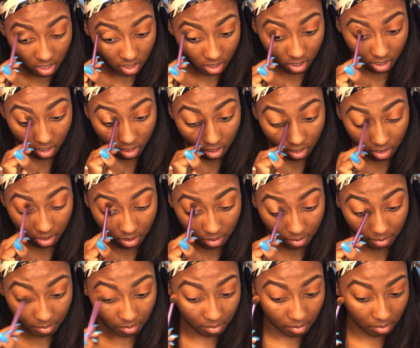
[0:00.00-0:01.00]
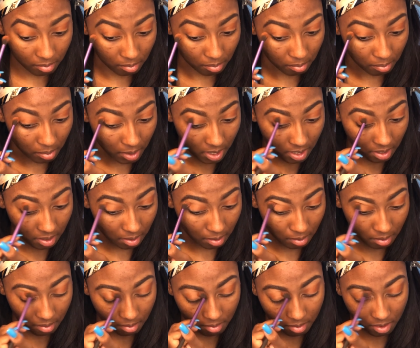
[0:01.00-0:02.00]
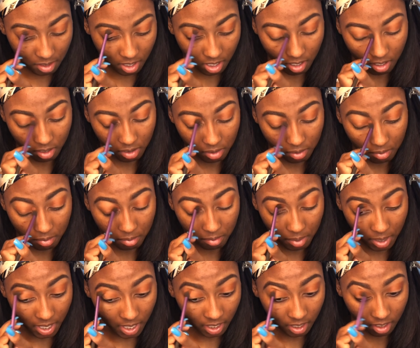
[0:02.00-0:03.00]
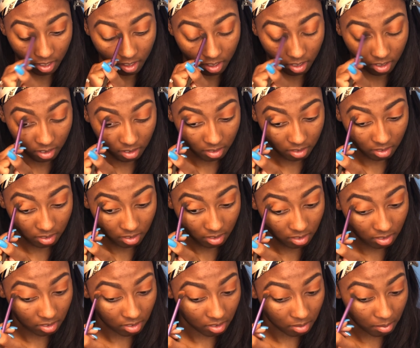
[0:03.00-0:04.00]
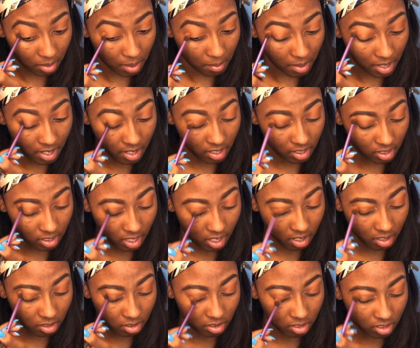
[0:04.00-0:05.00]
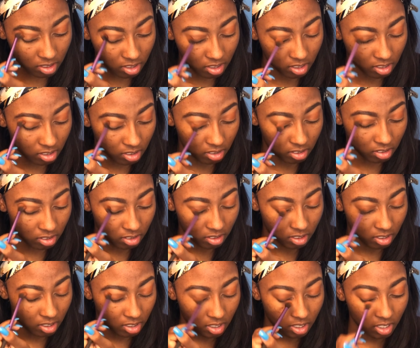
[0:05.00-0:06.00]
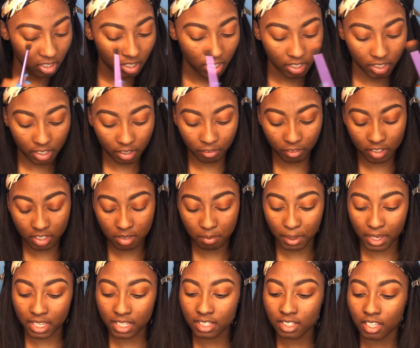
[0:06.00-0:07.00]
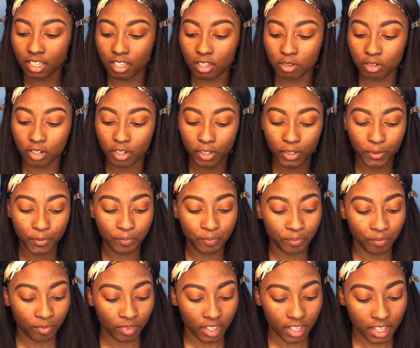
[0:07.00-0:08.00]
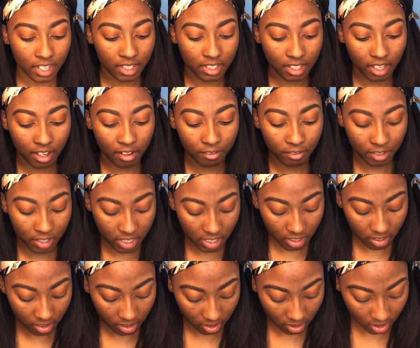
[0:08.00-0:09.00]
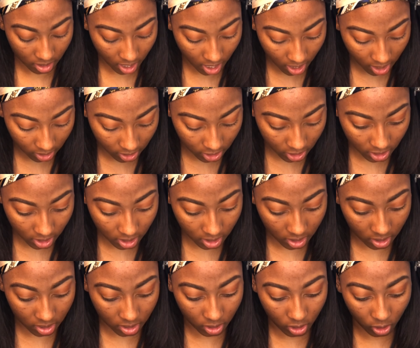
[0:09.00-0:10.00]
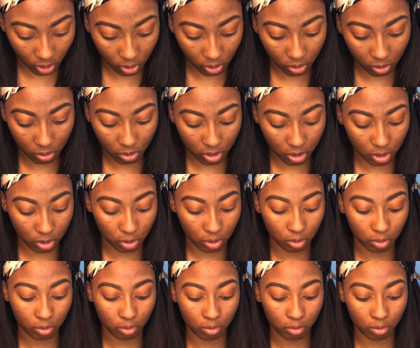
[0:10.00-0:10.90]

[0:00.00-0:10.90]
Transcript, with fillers: Um, being, you know, back in my parents' house and a different space. And, you know, it's every college kid's goal, too.